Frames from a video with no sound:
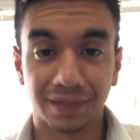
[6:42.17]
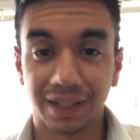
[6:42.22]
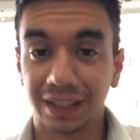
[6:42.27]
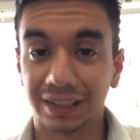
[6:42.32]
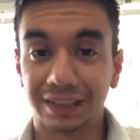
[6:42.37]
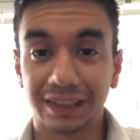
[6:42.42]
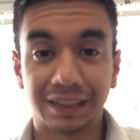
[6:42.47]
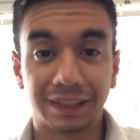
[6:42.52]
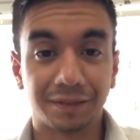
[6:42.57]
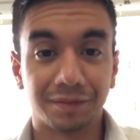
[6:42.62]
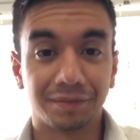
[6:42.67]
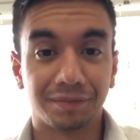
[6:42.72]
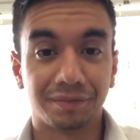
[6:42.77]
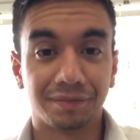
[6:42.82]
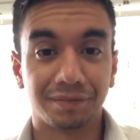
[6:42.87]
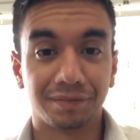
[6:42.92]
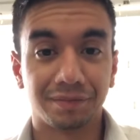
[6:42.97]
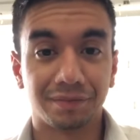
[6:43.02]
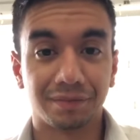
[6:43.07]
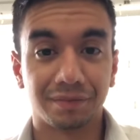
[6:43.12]
That's it.
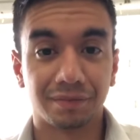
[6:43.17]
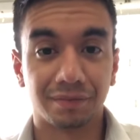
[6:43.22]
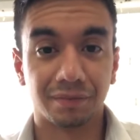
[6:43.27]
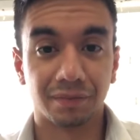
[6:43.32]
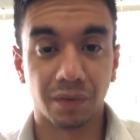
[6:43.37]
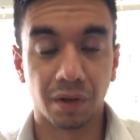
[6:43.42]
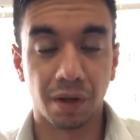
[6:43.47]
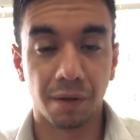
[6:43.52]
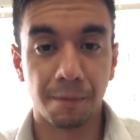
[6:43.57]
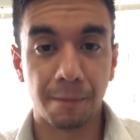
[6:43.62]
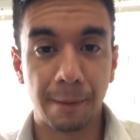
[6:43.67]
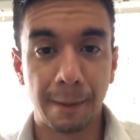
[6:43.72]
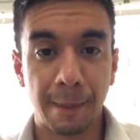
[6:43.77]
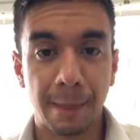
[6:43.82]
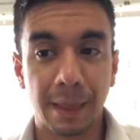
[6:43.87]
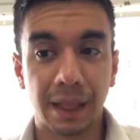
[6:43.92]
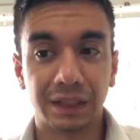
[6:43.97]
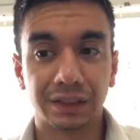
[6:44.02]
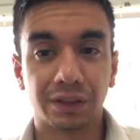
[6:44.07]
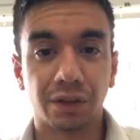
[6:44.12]
Okay.
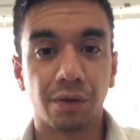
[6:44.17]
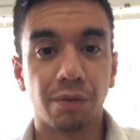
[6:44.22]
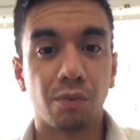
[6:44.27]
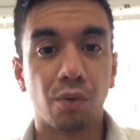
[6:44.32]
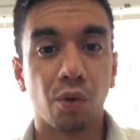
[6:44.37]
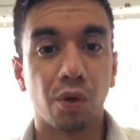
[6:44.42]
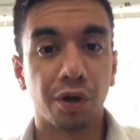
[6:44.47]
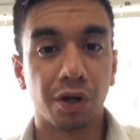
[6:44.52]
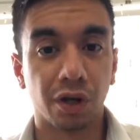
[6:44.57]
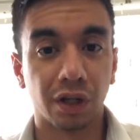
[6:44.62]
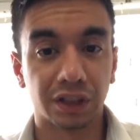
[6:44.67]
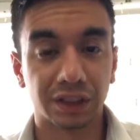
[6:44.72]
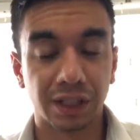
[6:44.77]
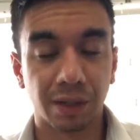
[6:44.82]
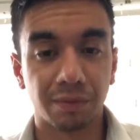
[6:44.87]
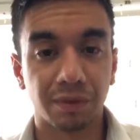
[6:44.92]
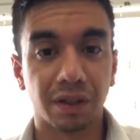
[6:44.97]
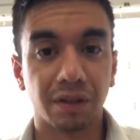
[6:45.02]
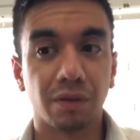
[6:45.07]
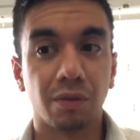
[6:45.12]
So the more you're
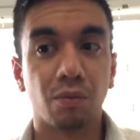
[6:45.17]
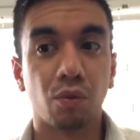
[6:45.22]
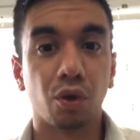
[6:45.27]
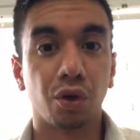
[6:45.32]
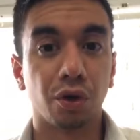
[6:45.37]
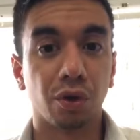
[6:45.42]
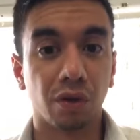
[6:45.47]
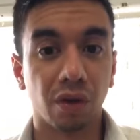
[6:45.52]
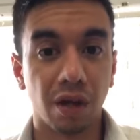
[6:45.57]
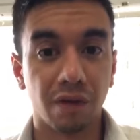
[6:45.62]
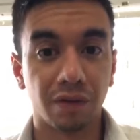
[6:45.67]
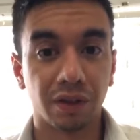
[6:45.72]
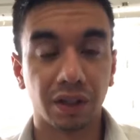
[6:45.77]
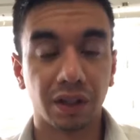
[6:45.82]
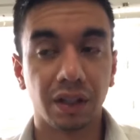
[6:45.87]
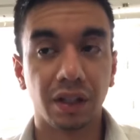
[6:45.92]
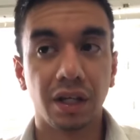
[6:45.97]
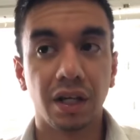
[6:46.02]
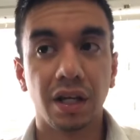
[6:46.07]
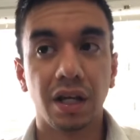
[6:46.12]
accepting, the more you're
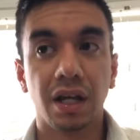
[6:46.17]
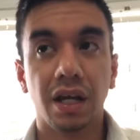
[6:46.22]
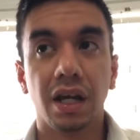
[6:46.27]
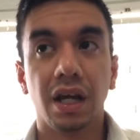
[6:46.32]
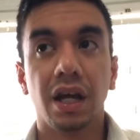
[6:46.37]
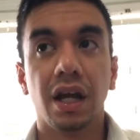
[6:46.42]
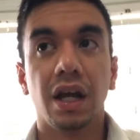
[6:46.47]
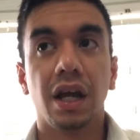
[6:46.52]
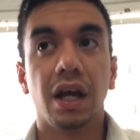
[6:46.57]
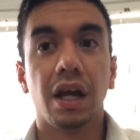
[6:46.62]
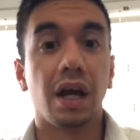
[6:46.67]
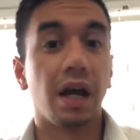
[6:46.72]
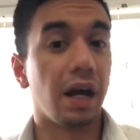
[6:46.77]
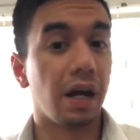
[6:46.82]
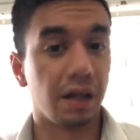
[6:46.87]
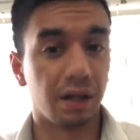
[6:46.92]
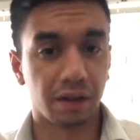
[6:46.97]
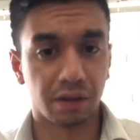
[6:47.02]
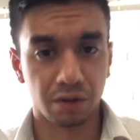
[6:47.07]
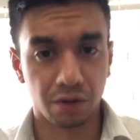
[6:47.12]
loving,
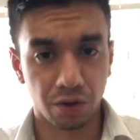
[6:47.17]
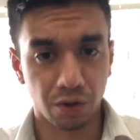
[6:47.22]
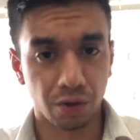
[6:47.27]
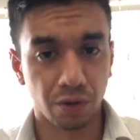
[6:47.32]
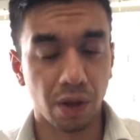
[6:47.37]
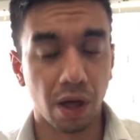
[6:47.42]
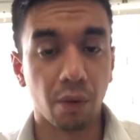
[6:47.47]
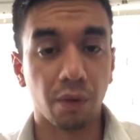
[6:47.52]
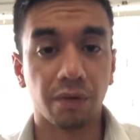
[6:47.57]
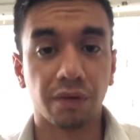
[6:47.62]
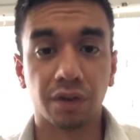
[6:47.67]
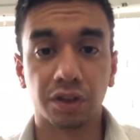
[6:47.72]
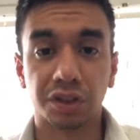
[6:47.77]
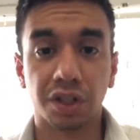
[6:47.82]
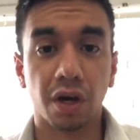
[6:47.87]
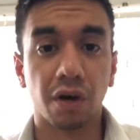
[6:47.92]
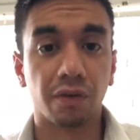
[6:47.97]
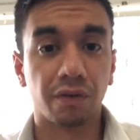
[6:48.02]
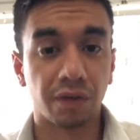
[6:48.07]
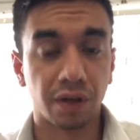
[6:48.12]
and you do that with
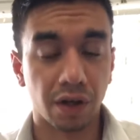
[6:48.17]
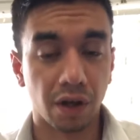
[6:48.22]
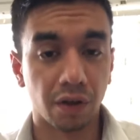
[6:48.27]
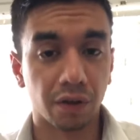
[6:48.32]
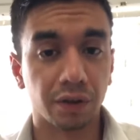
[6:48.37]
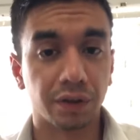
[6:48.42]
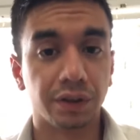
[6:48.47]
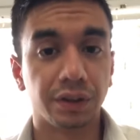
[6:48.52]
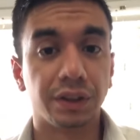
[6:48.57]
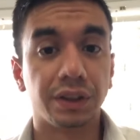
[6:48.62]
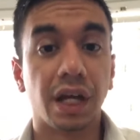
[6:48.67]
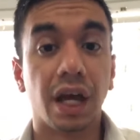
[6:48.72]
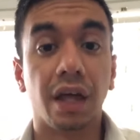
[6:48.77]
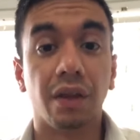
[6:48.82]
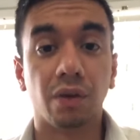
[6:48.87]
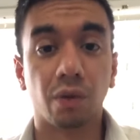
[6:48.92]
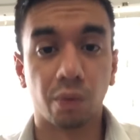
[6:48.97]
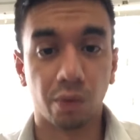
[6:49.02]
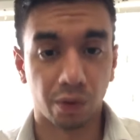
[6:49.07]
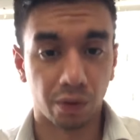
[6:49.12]
yourself and others
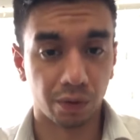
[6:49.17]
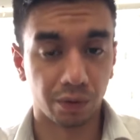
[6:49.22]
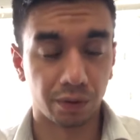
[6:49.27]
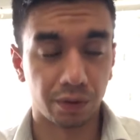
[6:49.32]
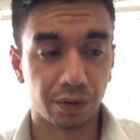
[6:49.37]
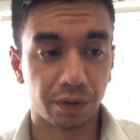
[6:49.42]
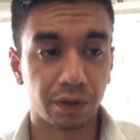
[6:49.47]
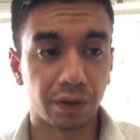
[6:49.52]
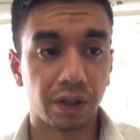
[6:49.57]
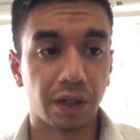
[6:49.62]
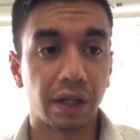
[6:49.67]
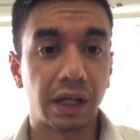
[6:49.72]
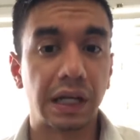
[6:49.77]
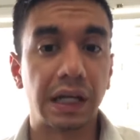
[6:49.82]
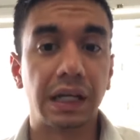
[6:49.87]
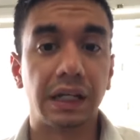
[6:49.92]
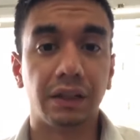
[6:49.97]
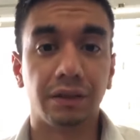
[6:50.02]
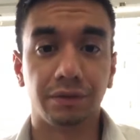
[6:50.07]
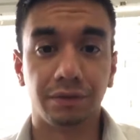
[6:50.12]
and the world
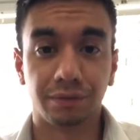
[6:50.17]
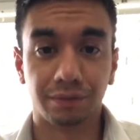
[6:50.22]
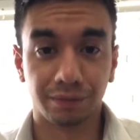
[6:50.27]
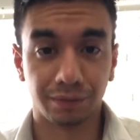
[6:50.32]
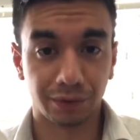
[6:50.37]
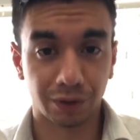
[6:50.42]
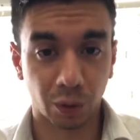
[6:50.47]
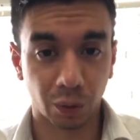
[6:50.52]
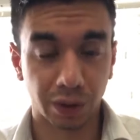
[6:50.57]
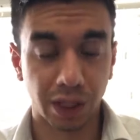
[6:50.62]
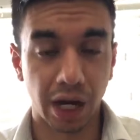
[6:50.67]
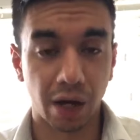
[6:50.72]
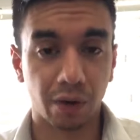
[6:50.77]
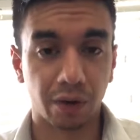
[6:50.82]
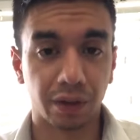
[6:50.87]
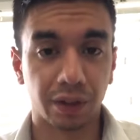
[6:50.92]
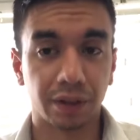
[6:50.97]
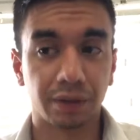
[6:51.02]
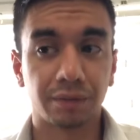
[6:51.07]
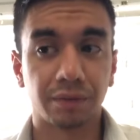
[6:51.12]
in
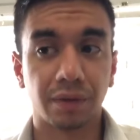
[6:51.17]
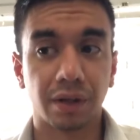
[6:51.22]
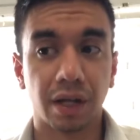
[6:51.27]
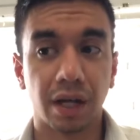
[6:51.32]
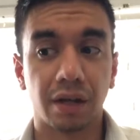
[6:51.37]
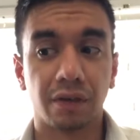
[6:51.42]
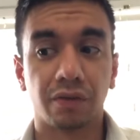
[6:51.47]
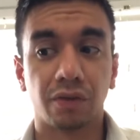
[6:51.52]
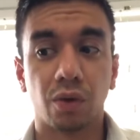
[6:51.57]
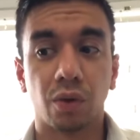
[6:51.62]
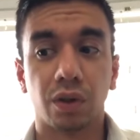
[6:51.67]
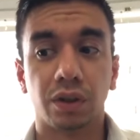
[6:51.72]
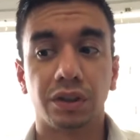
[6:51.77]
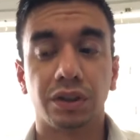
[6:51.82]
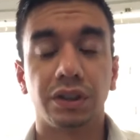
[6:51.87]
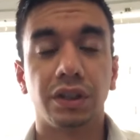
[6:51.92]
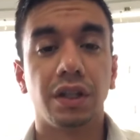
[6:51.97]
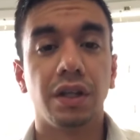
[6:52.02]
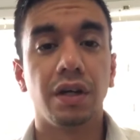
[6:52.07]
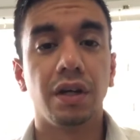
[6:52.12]
totality. And of
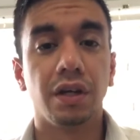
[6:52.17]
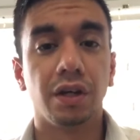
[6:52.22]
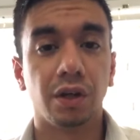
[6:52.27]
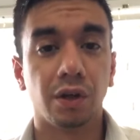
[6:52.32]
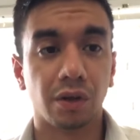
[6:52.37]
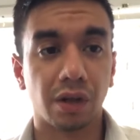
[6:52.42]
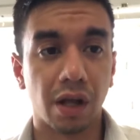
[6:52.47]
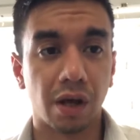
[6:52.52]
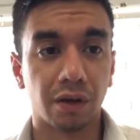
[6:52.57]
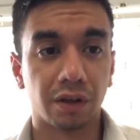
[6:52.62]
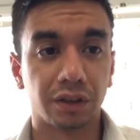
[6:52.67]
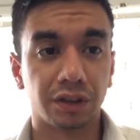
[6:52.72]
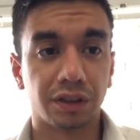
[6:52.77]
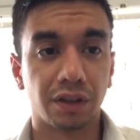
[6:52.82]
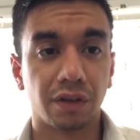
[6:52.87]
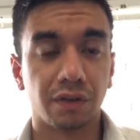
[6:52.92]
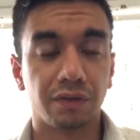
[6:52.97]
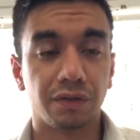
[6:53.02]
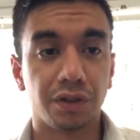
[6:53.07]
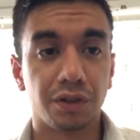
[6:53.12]
course, you're allowing
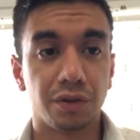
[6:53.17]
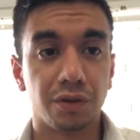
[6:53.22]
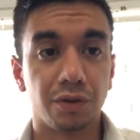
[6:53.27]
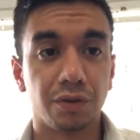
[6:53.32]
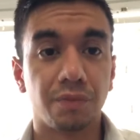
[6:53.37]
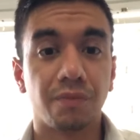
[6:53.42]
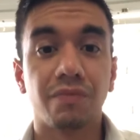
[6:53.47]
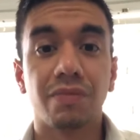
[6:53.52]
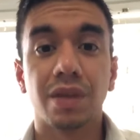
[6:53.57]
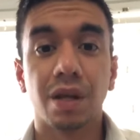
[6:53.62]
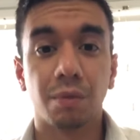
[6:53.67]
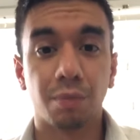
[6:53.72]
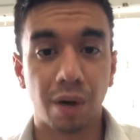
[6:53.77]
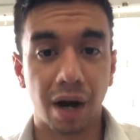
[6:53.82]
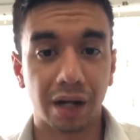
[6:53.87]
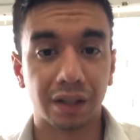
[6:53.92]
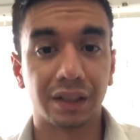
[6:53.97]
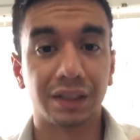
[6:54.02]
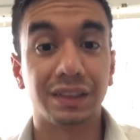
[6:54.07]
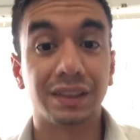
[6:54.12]
yourself to
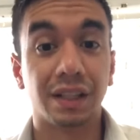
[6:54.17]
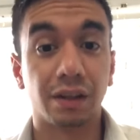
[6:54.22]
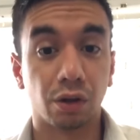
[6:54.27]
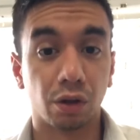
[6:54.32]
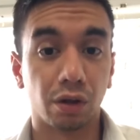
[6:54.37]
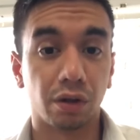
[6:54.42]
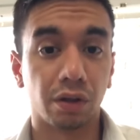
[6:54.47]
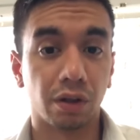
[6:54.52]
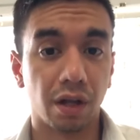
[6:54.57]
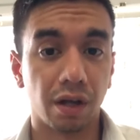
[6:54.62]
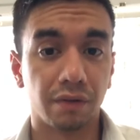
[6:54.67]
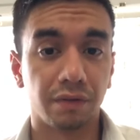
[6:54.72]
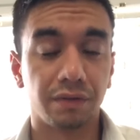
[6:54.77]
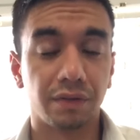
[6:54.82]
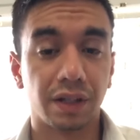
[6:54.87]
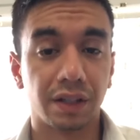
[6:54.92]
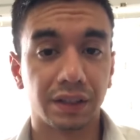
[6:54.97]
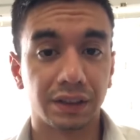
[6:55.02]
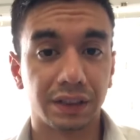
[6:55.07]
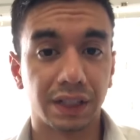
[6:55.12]
practice and learn love
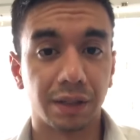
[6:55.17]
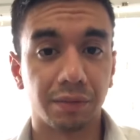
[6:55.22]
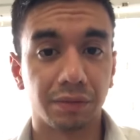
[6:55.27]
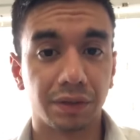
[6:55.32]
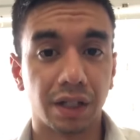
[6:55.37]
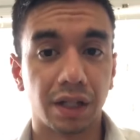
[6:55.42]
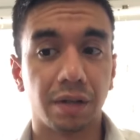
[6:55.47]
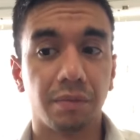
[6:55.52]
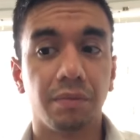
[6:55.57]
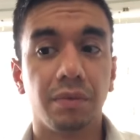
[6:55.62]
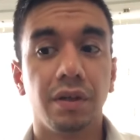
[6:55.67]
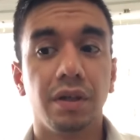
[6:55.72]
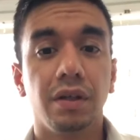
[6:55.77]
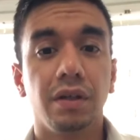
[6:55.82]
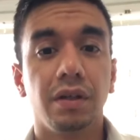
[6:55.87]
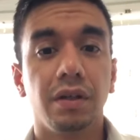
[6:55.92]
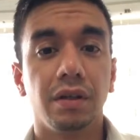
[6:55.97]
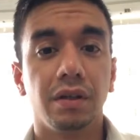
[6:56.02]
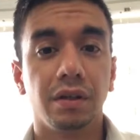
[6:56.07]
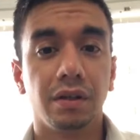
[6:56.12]
at the same time
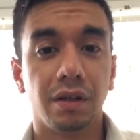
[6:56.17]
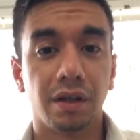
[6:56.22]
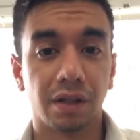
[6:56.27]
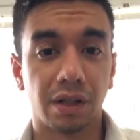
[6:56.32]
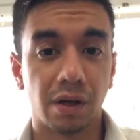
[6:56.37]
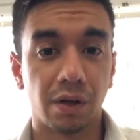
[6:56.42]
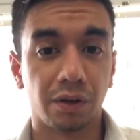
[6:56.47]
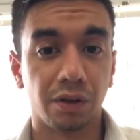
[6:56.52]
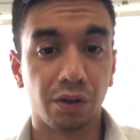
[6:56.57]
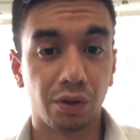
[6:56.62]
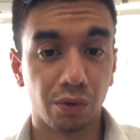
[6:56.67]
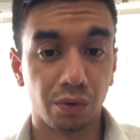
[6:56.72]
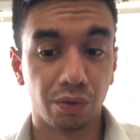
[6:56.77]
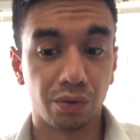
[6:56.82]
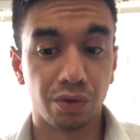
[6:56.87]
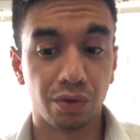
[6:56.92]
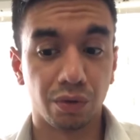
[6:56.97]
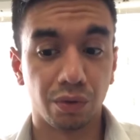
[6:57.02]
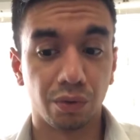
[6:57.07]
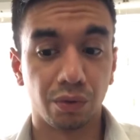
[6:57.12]
allowing you
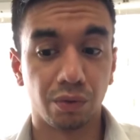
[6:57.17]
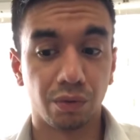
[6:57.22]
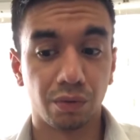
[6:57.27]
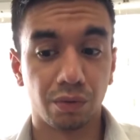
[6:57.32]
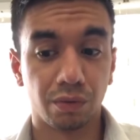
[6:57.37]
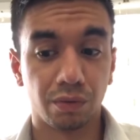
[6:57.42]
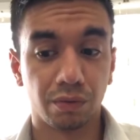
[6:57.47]
to